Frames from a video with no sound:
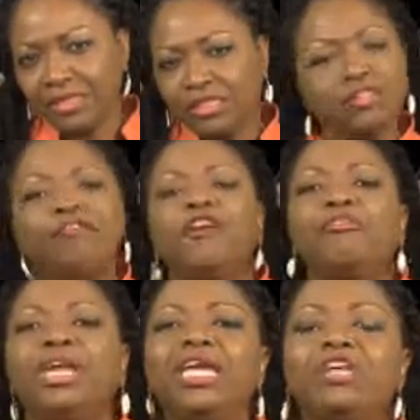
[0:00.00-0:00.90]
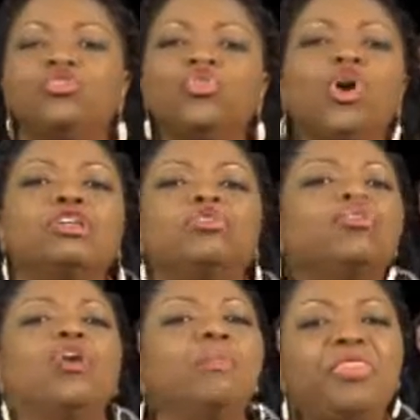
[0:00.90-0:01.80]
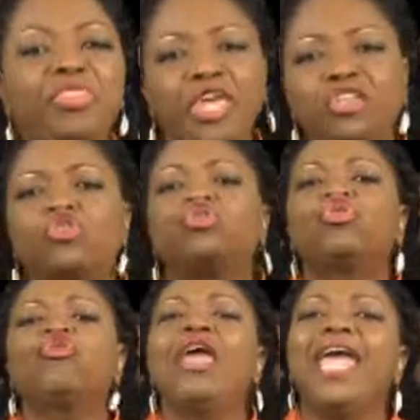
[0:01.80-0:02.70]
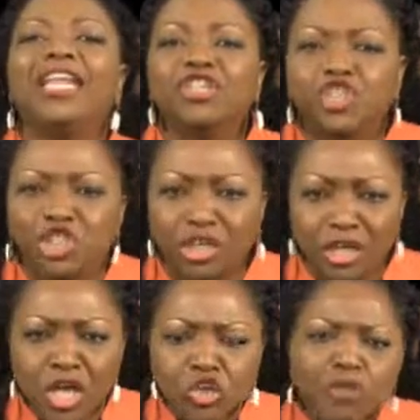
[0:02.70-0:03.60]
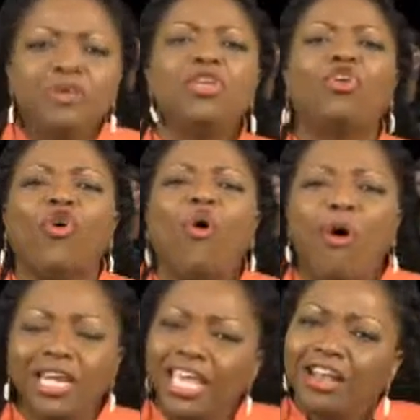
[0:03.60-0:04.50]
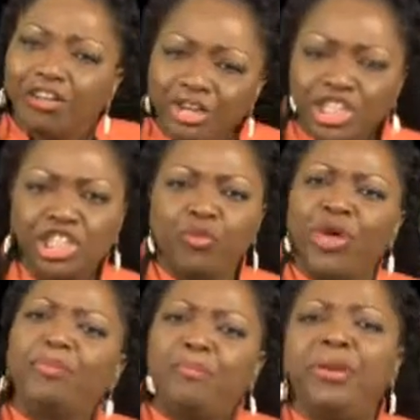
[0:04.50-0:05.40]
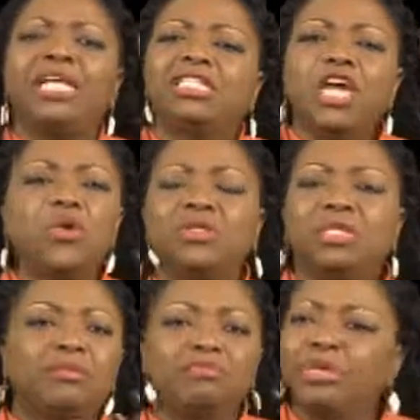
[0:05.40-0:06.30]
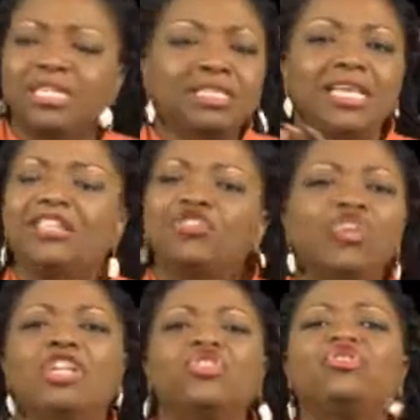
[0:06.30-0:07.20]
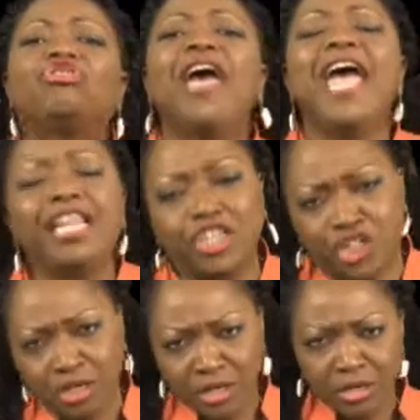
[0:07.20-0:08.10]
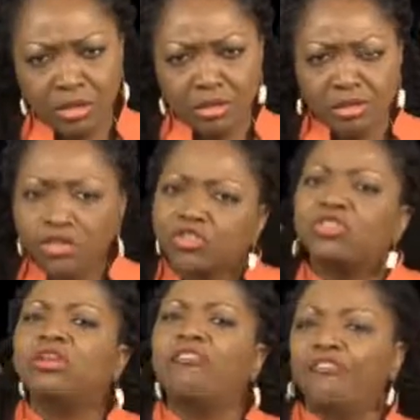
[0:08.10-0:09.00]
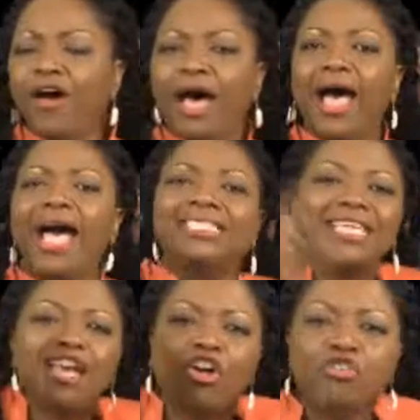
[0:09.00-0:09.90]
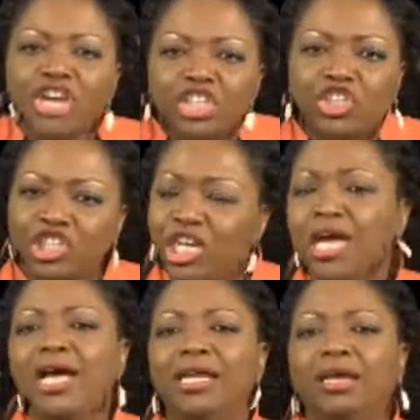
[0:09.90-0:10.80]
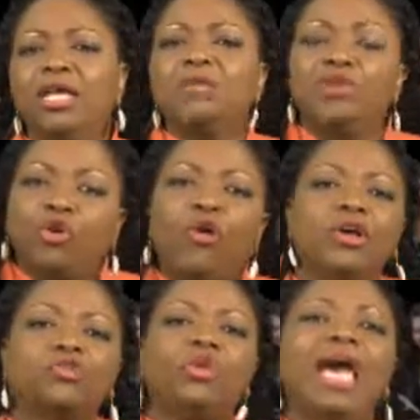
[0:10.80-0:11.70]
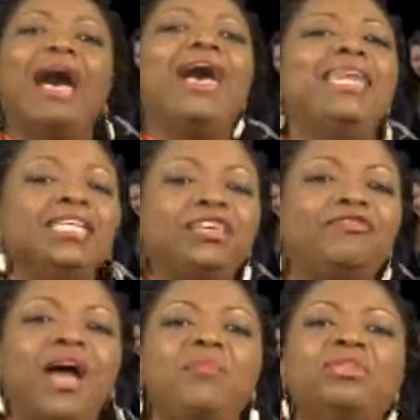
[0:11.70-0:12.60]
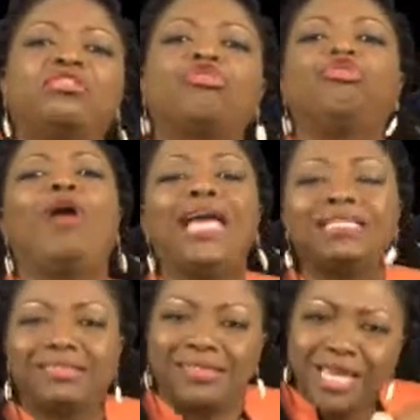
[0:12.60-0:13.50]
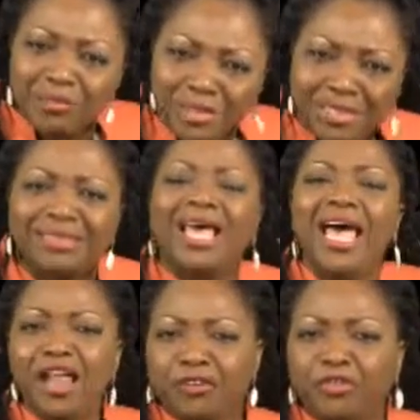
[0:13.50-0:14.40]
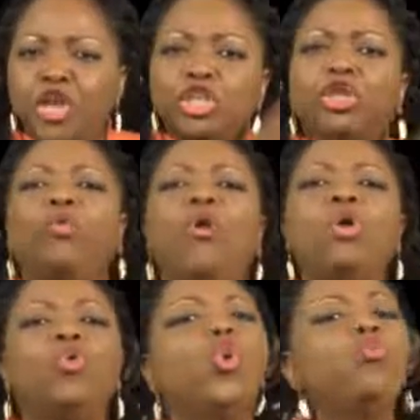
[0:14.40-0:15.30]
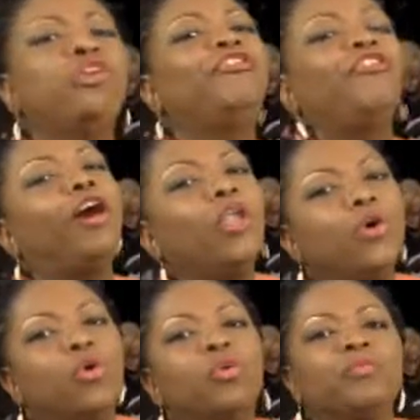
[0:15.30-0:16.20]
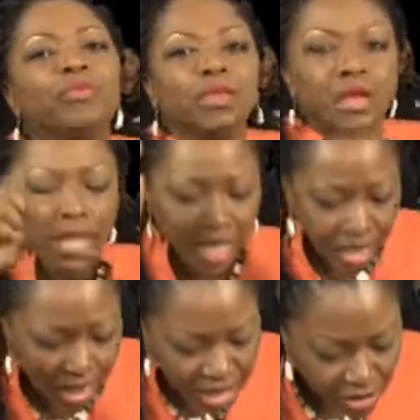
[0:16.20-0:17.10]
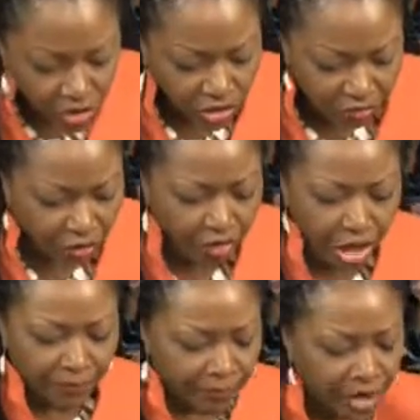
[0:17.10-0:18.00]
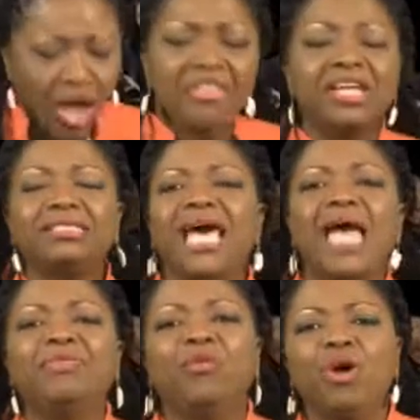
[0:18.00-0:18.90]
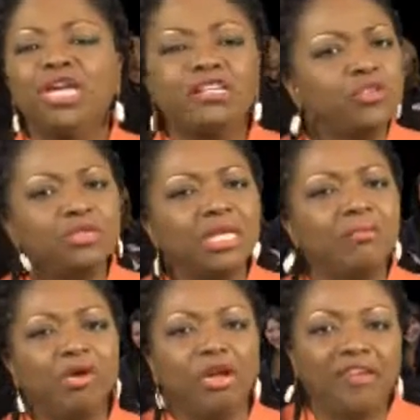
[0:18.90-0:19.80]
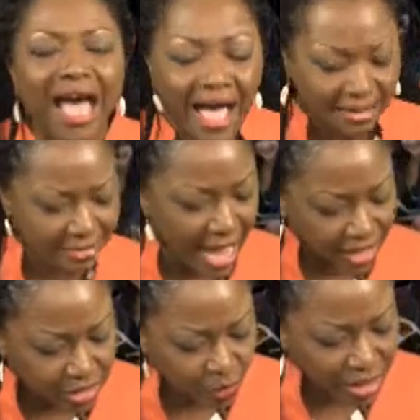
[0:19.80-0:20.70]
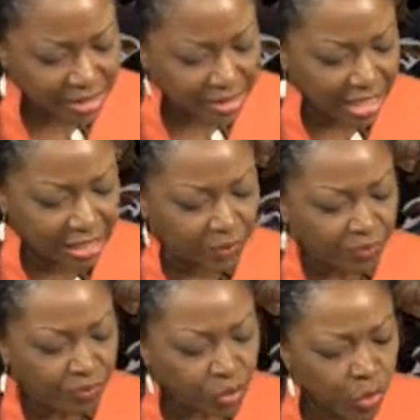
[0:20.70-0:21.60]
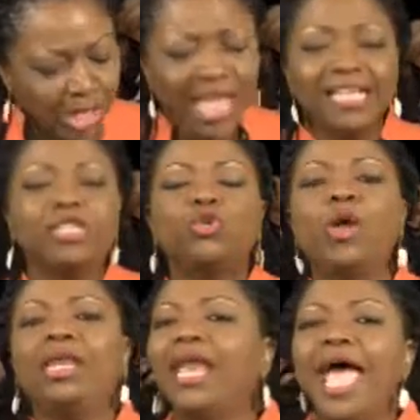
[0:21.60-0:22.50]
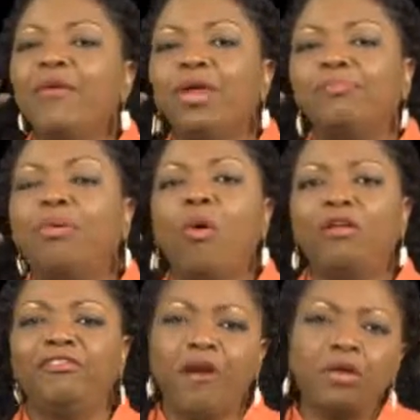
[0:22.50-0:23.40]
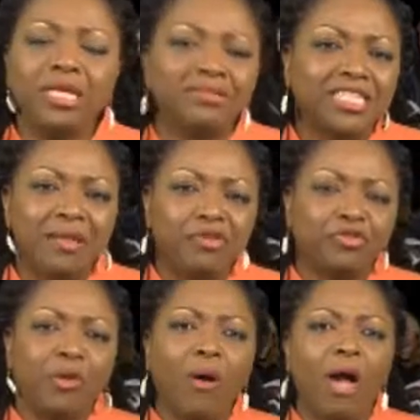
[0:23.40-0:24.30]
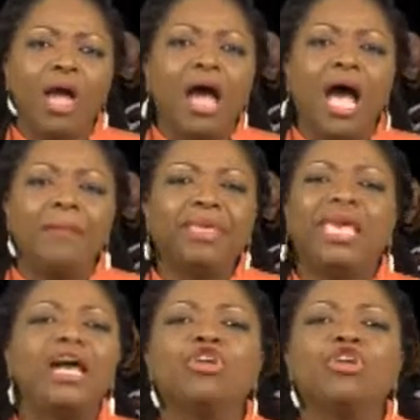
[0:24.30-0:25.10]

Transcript: Suffering is not something strange to being called a Christian. When Peter uses it, Peter says it's not strange to suffer as a Christian because we identify with Christ himself, the one whom we follow in his suffering. The other time the word is used in the book of Acts, Acts 26, 28 to 29, when Paul found himself before King